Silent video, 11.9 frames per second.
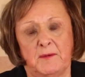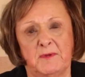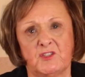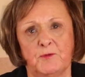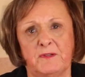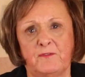I
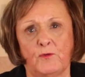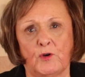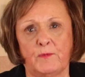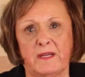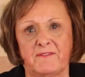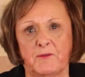mentioned
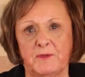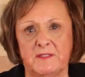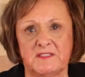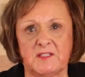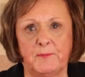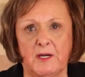before, we have the
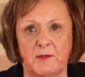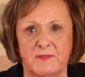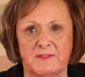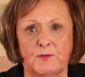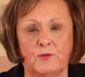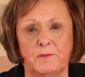police
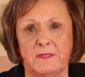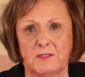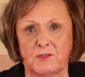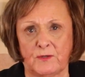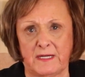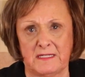departments who are
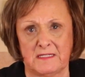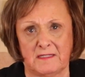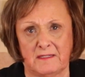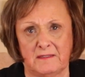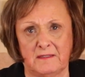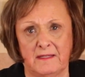being trained
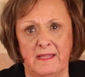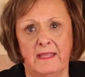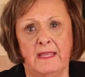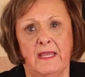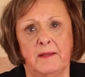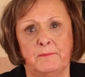in it
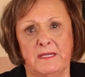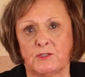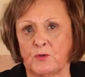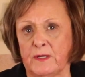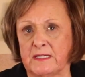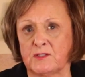and being
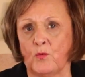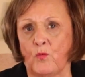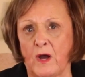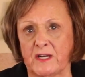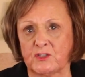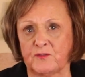trained to
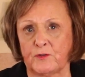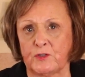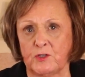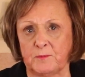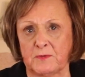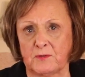watch for
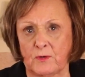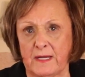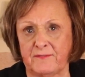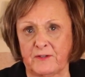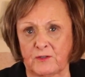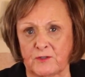human
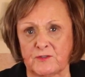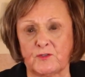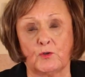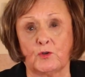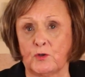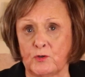traffickers
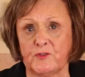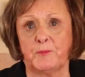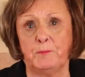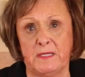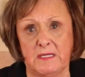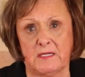or girls
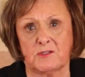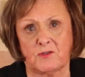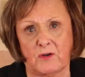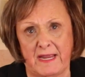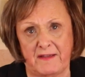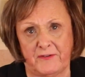being
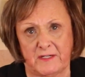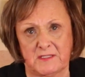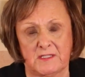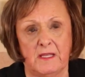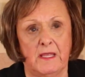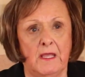trafficked.